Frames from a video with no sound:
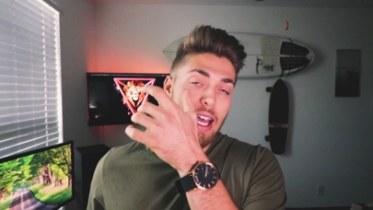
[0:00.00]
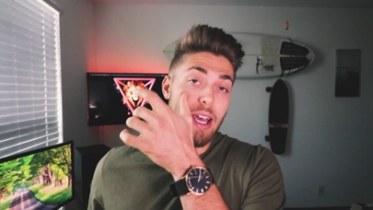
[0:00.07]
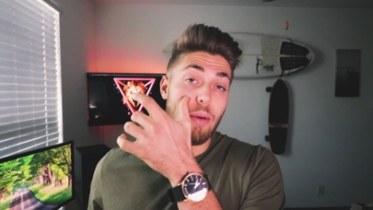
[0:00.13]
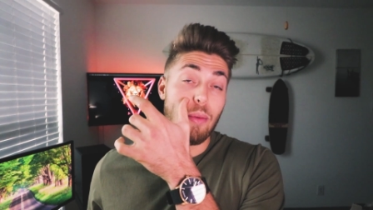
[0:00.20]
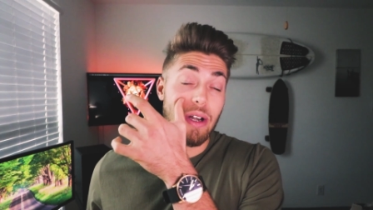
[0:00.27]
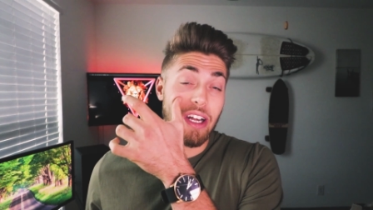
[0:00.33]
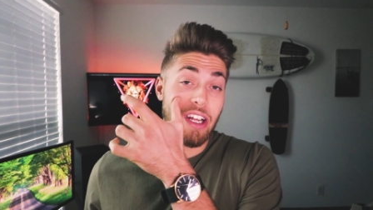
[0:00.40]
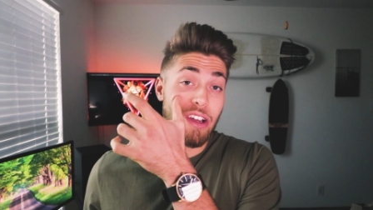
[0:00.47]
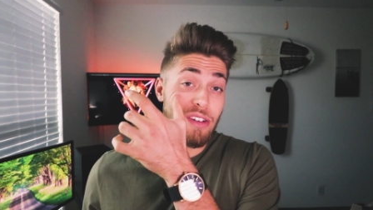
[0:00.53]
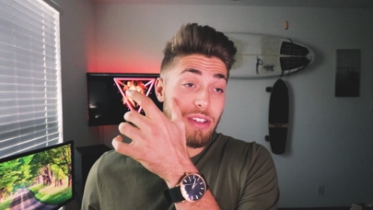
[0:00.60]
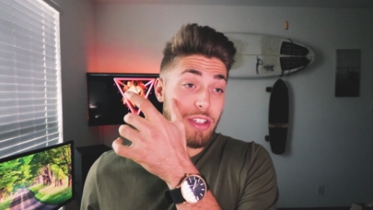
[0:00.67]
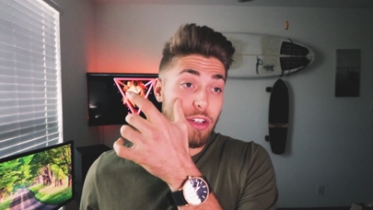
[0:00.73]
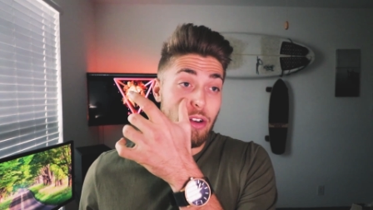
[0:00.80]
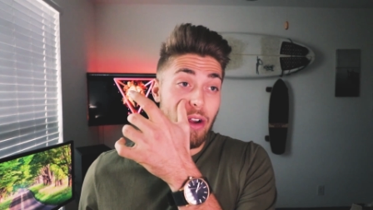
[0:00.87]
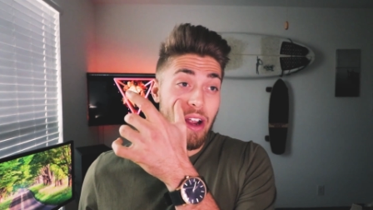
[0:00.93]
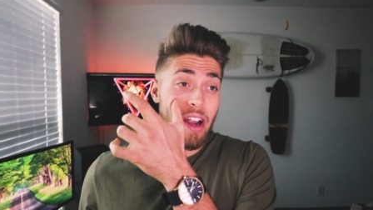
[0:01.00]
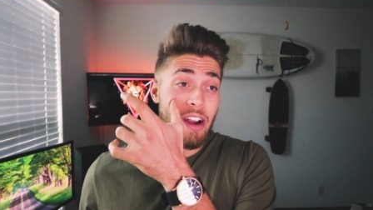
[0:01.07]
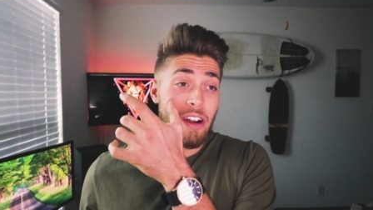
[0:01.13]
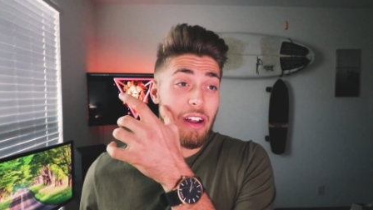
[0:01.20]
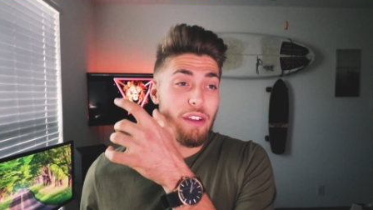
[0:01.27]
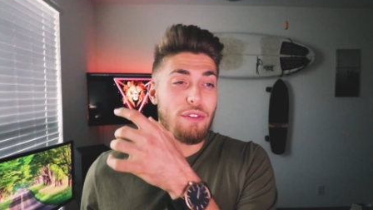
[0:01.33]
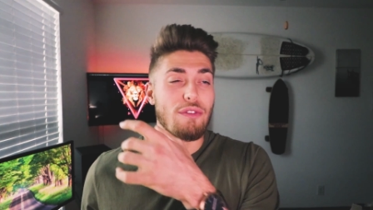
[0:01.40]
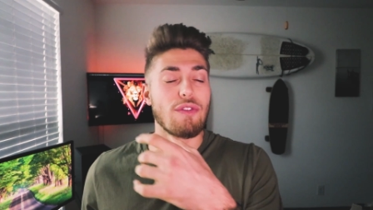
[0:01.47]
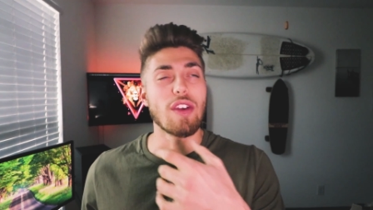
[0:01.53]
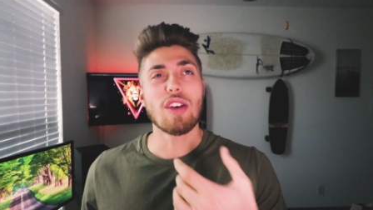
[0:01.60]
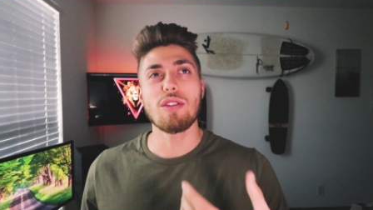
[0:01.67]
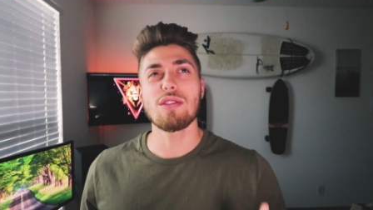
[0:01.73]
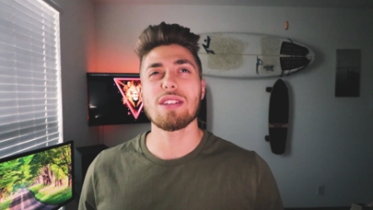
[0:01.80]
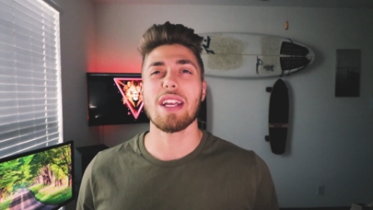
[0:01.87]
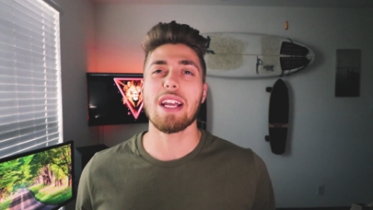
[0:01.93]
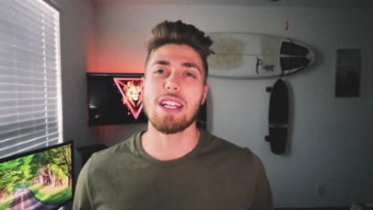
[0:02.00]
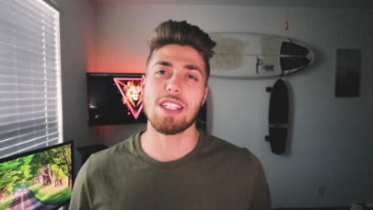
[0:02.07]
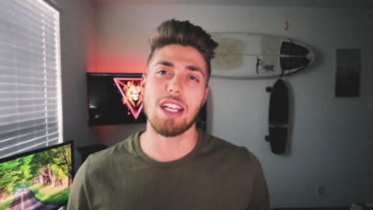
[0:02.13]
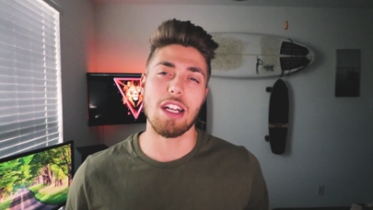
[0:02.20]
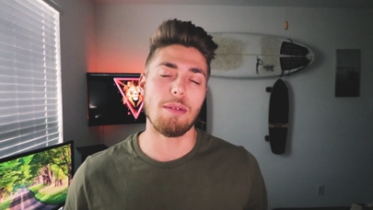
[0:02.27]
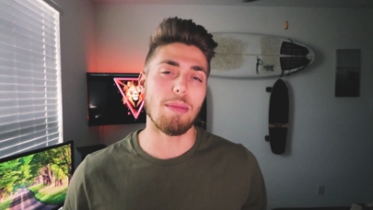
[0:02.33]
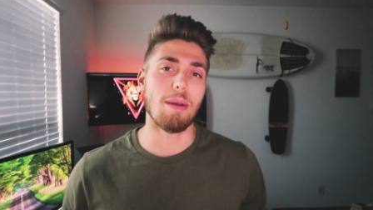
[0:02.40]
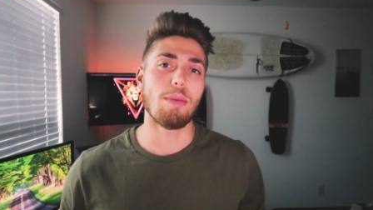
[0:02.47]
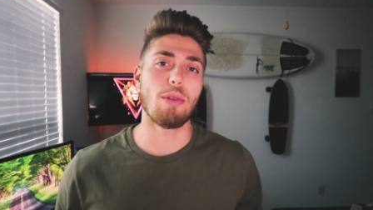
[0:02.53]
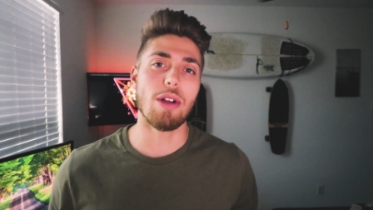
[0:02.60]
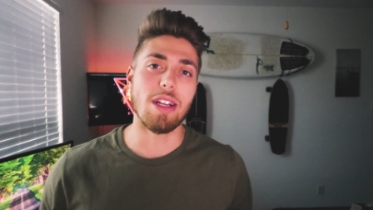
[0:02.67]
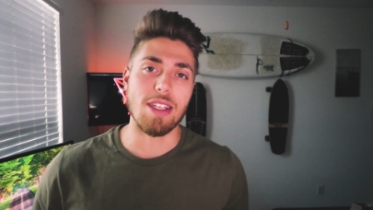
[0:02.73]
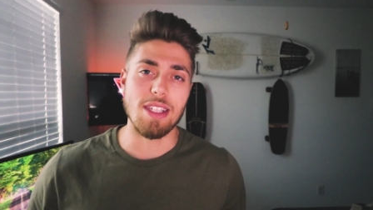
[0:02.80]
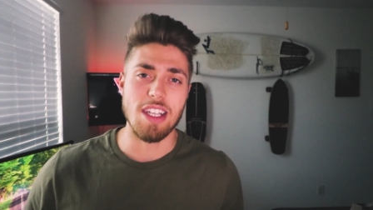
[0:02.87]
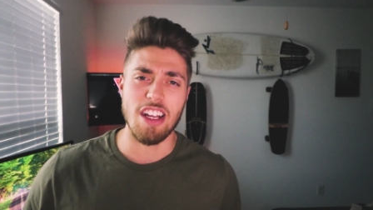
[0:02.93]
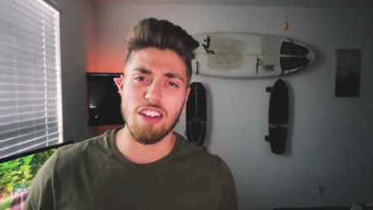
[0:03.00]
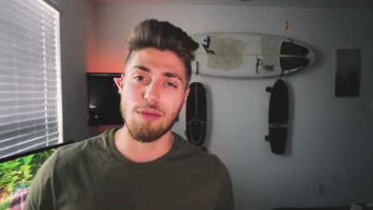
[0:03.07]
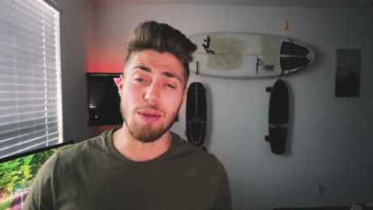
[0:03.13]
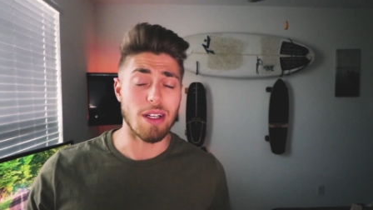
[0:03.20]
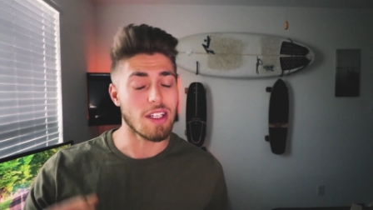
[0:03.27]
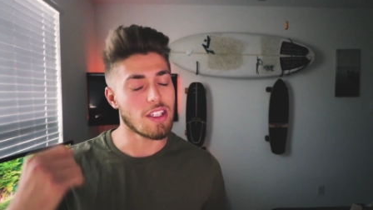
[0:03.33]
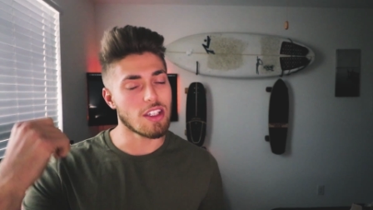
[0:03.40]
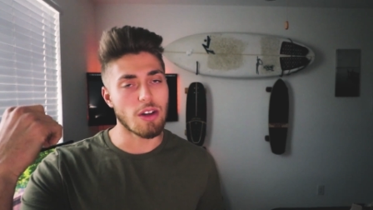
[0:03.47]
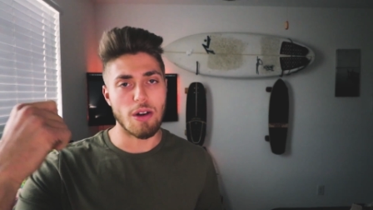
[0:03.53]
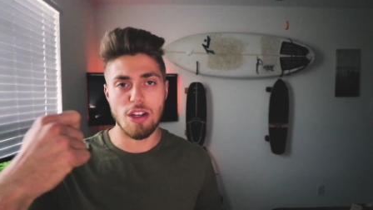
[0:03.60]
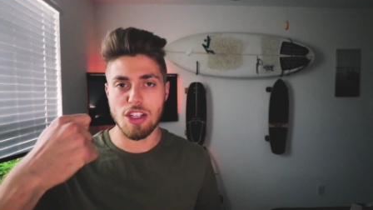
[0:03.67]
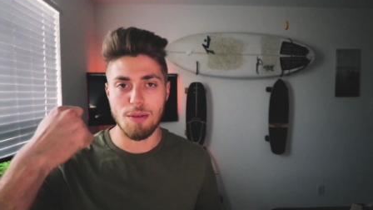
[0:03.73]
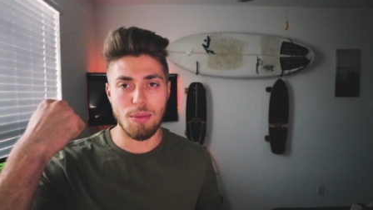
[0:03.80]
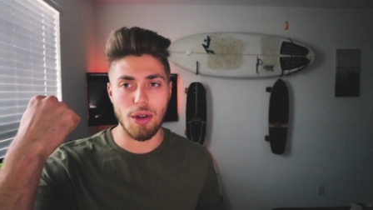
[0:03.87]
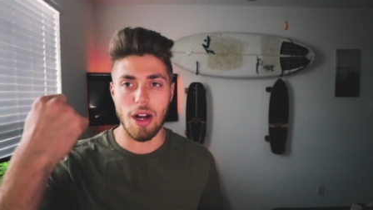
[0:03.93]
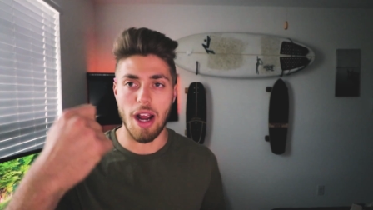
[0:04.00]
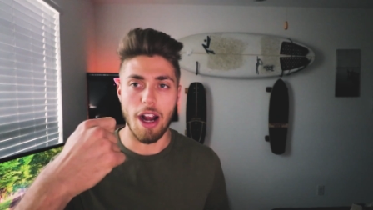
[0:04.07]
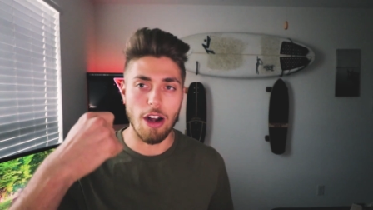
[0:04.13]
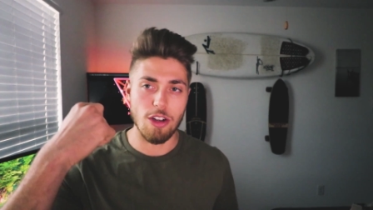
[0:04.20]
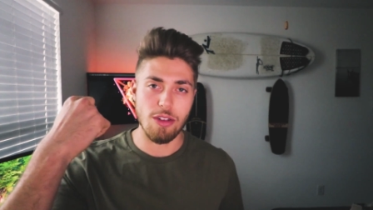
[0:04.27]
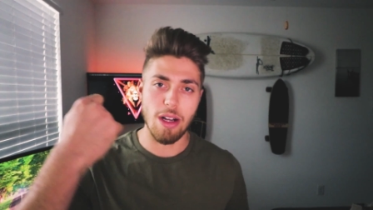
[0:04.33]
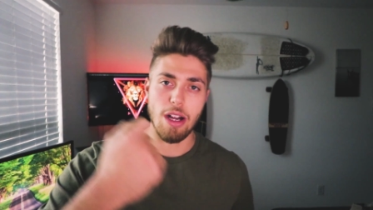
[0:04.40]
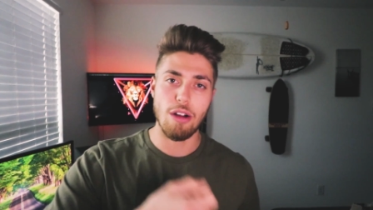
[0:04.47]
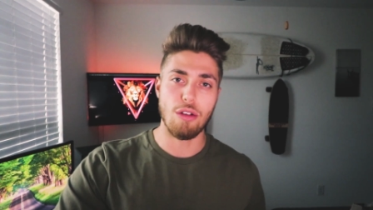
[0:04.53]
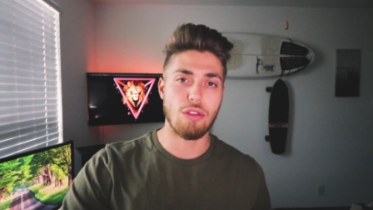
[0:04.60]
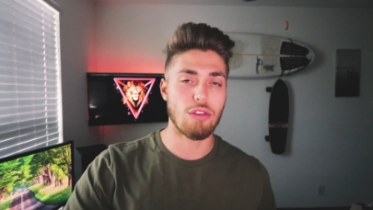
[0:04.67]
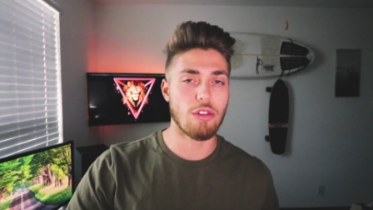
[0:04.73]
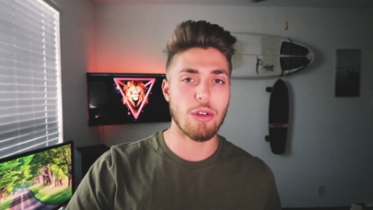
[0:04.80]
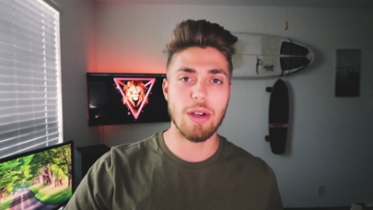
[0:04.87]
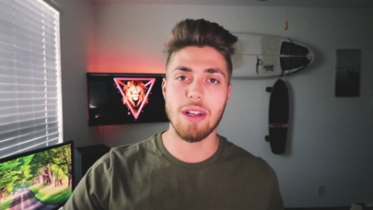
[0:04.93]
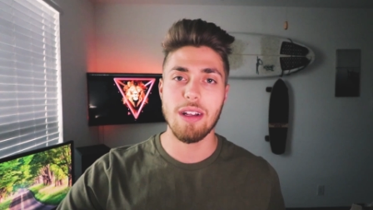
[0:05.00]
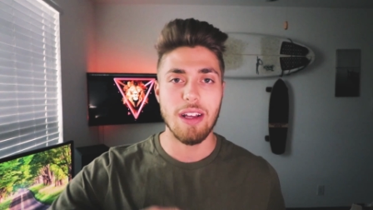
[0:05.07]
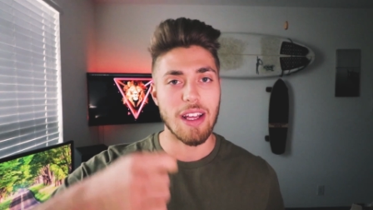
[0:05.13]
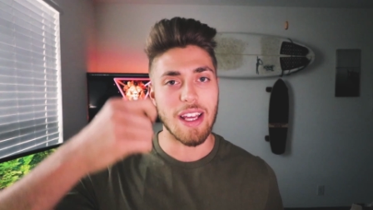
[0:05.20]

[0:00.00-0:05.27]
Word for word: And when it goes in your hair, it feels like it's gonna be pretty stiff, but as soon as you put a hairdryer through it,